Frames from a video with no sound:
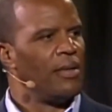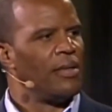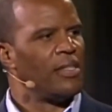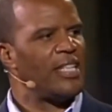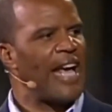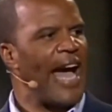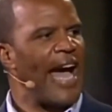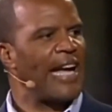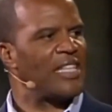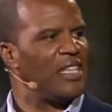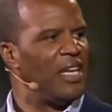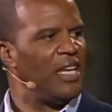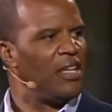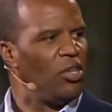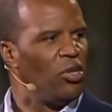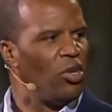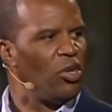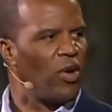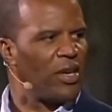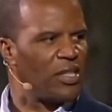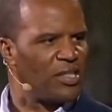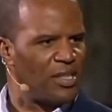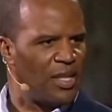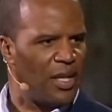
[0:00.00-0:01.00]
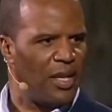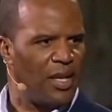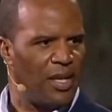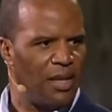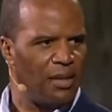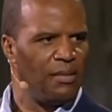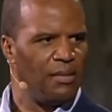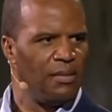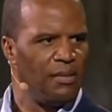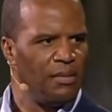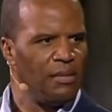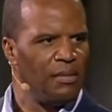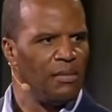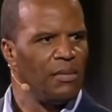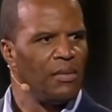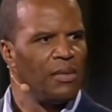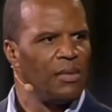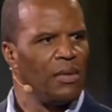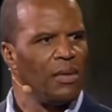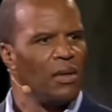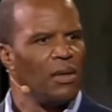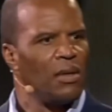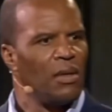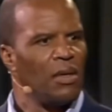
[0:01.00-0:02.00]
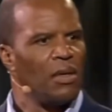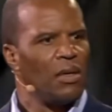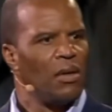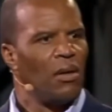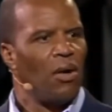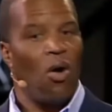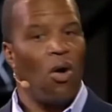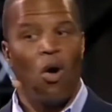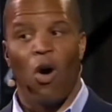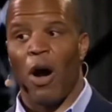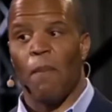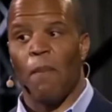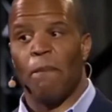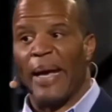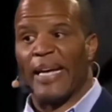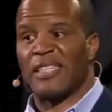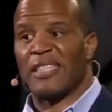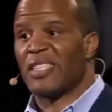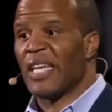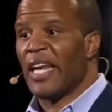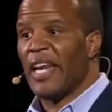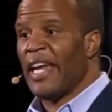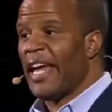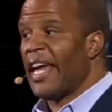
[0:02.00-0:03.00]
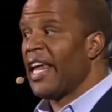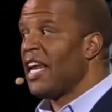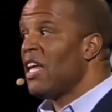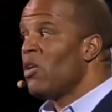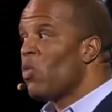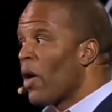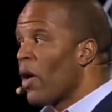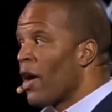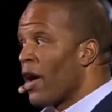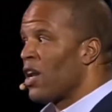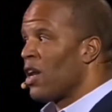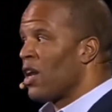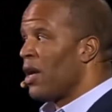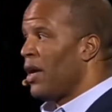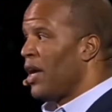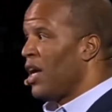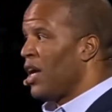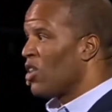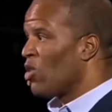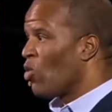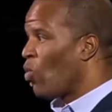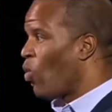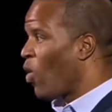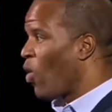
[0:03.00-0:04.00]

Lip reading: taxi in New York City, or a big city anywhere in the